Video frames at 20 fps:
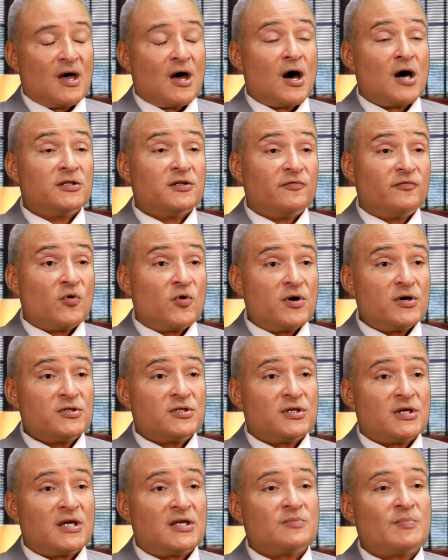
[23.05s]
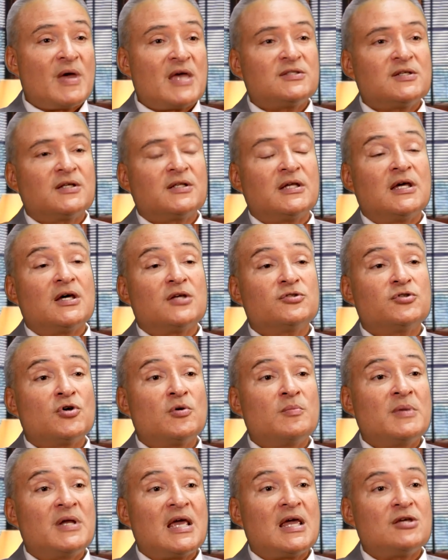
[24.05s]
A divorce is basically a
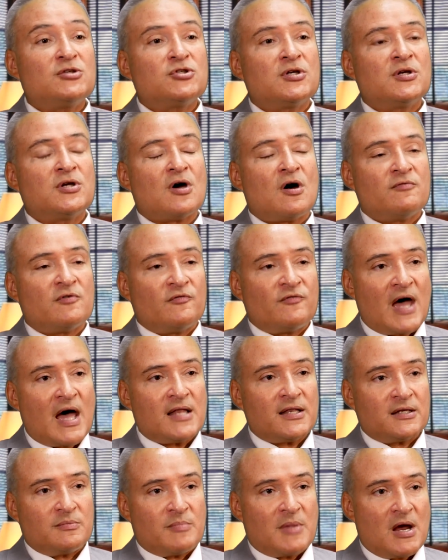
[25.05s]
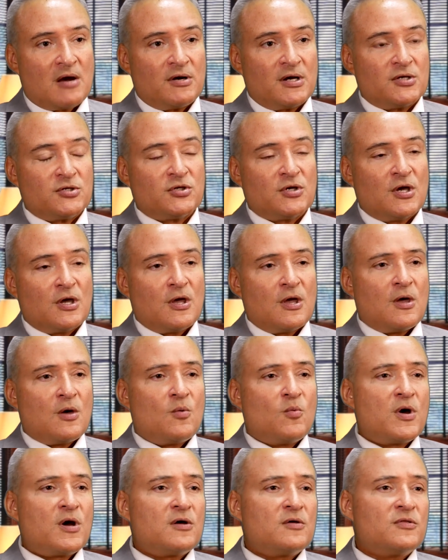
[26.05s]
termination of a valid marriage
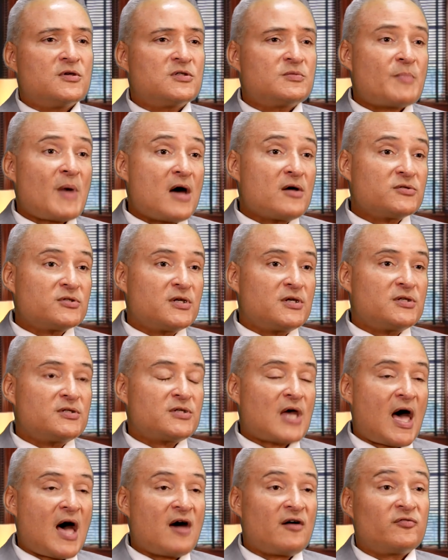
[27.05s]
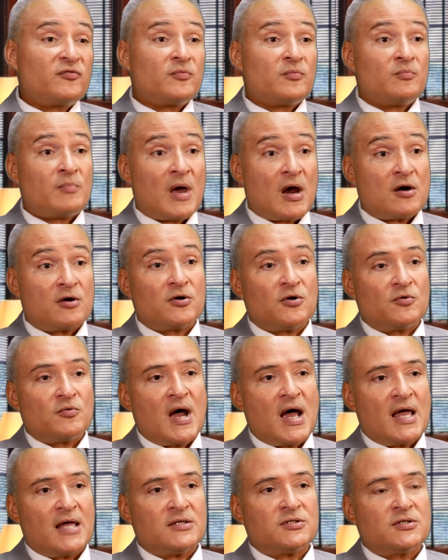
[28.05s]
where the spouses have marital
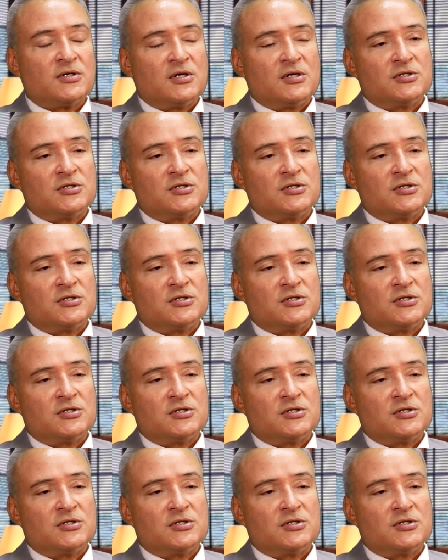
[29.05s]
rights,